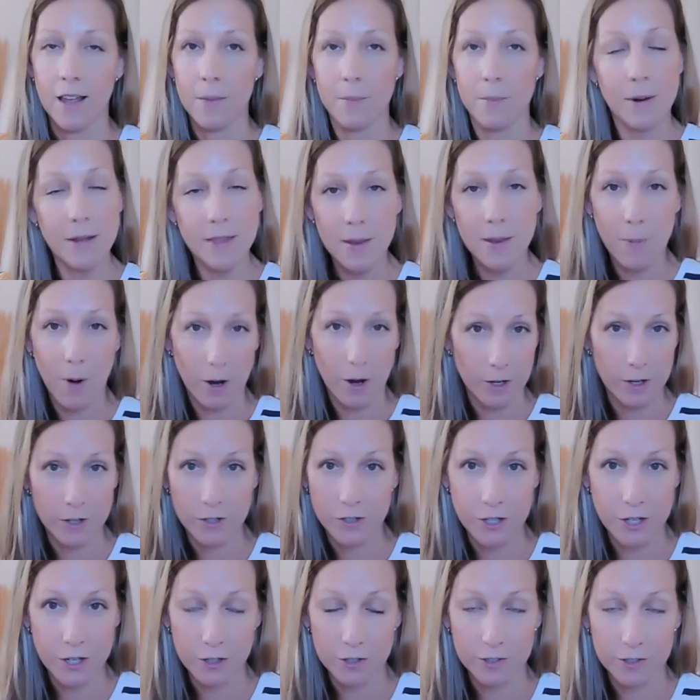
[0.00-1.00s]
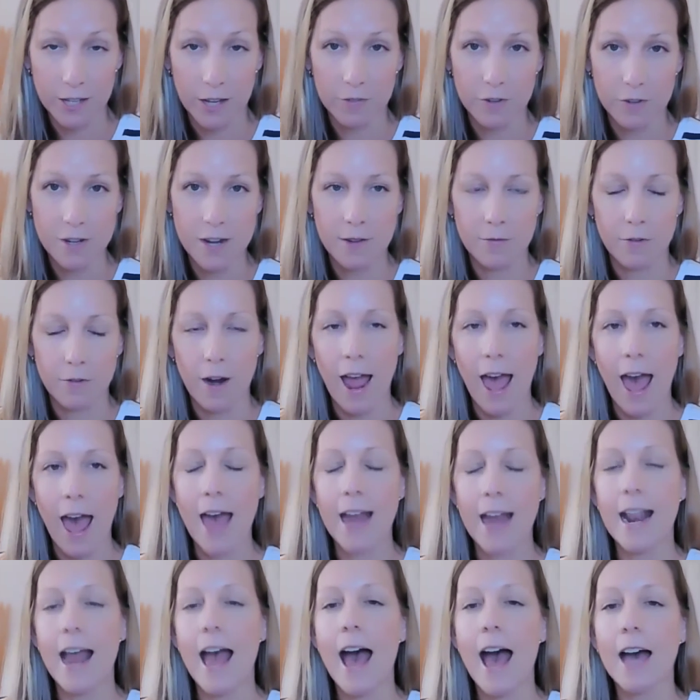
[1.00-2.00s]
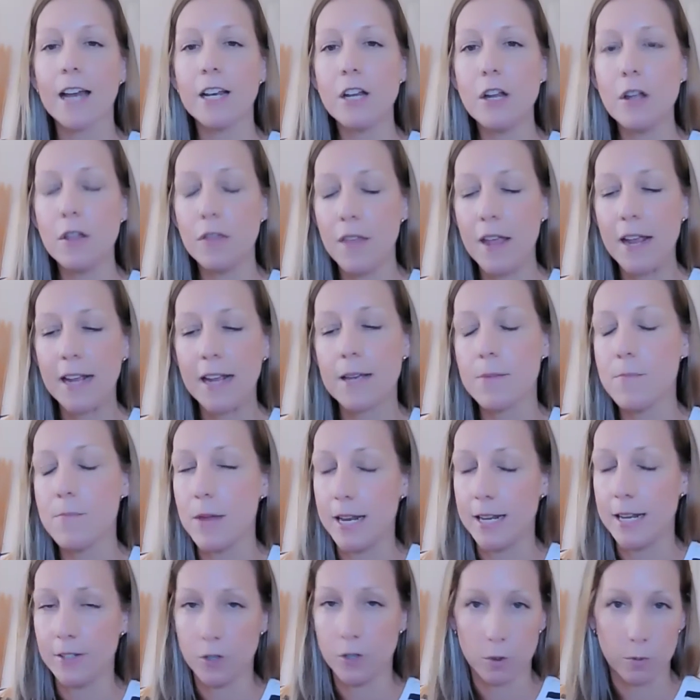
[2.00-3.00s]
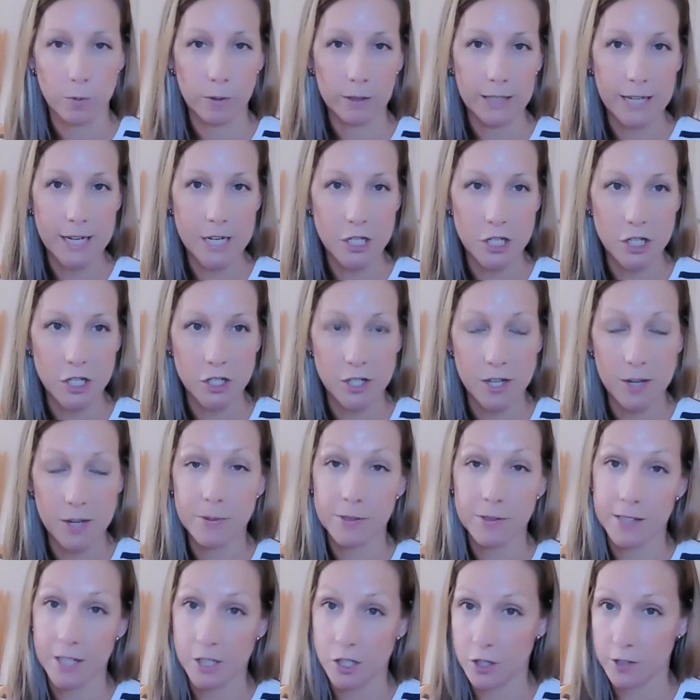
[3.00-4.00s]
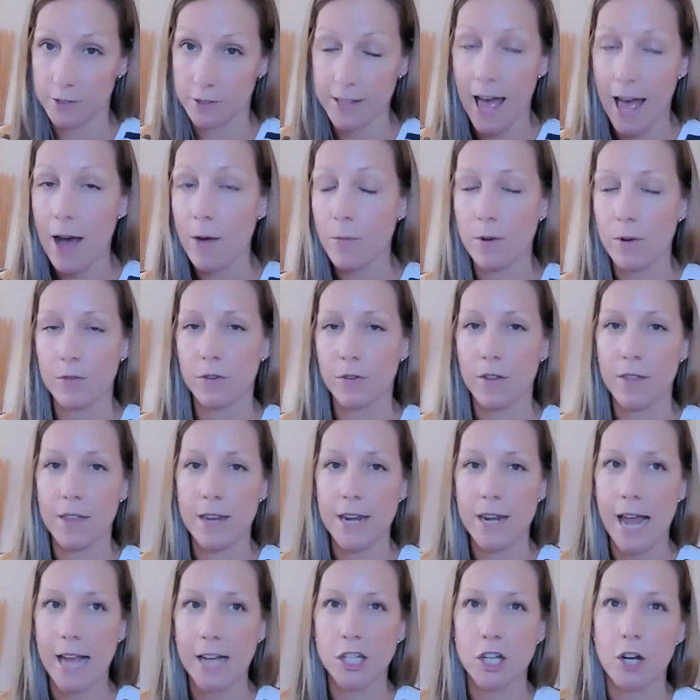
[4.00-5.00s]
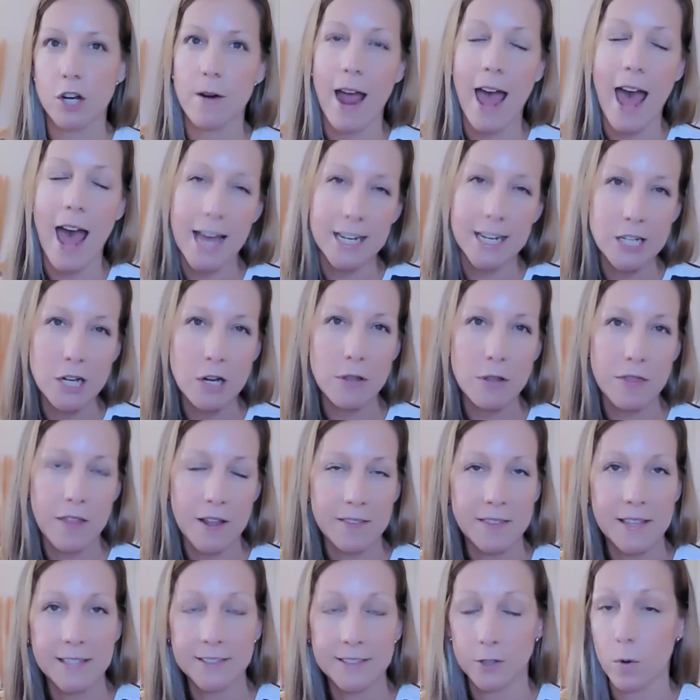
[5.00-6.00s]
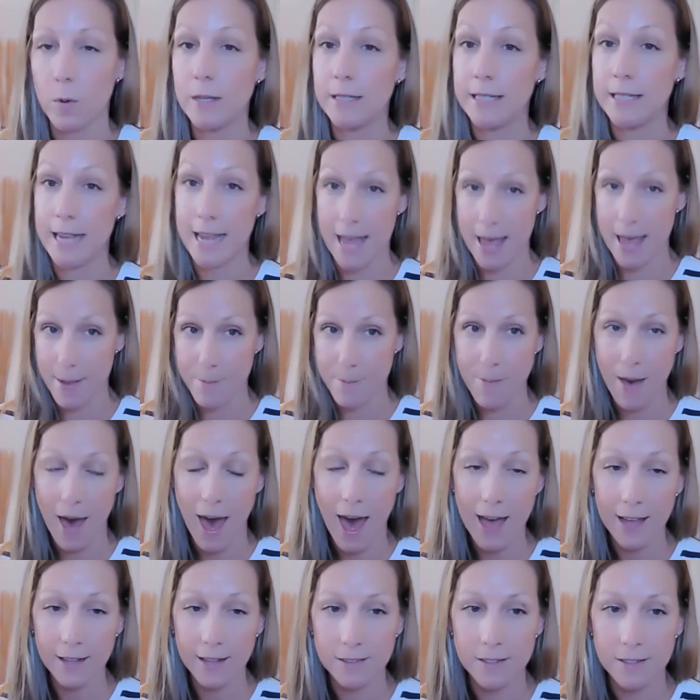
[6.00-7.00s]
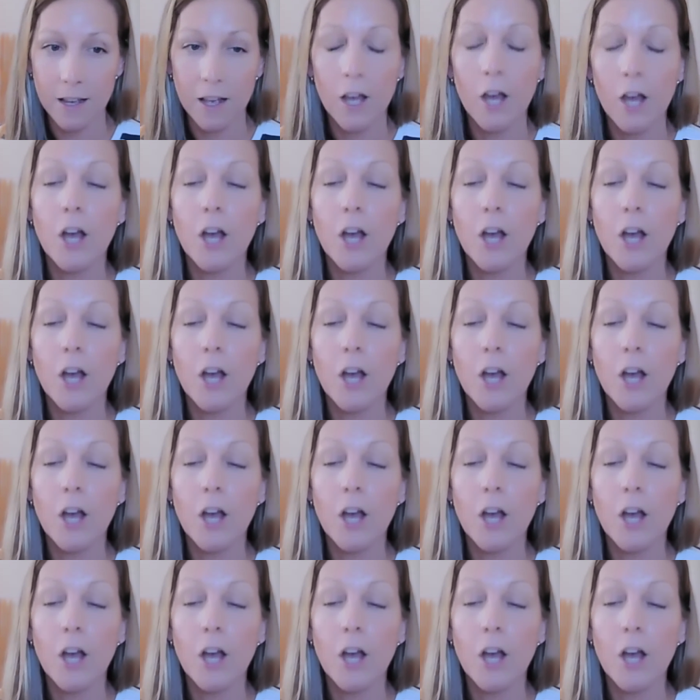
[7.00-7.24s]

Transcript: be the partner to yourself you never had, how do you think committing to a relationship such as that one for the next year, how do you think that's going to impact